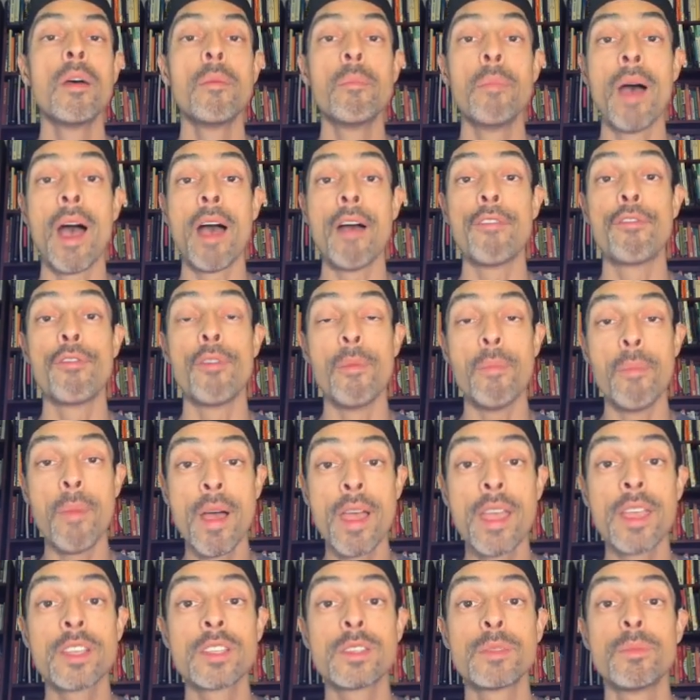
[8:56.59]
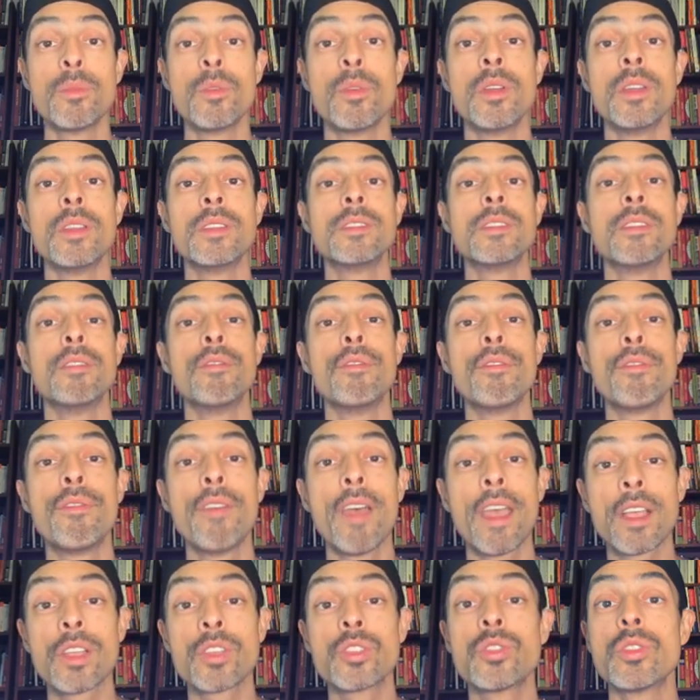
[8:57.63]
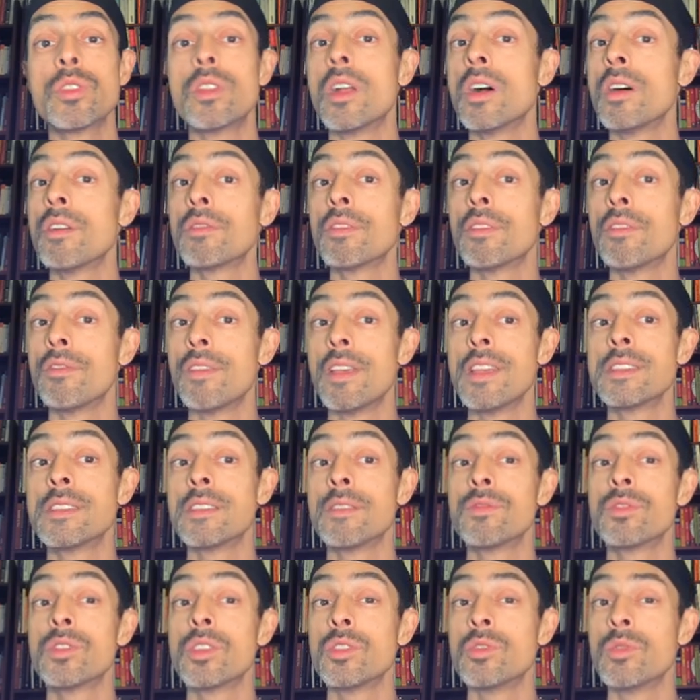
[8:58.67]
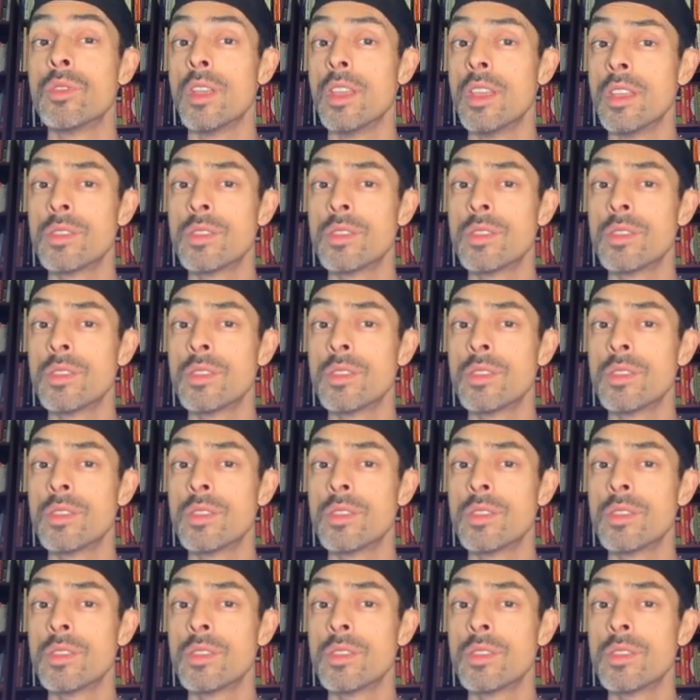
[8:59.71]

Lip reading: But from my experience, infection after facelift surgery